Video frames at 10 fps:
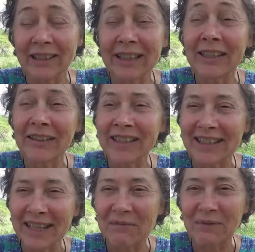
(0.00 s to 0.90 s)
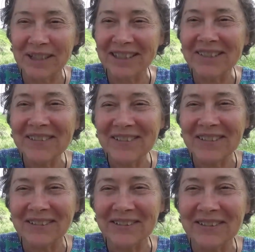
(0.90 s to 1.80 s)
clearly than we used
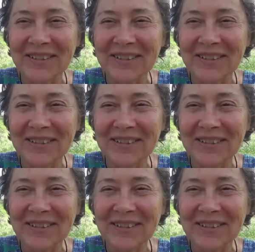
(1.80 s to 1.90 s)
to.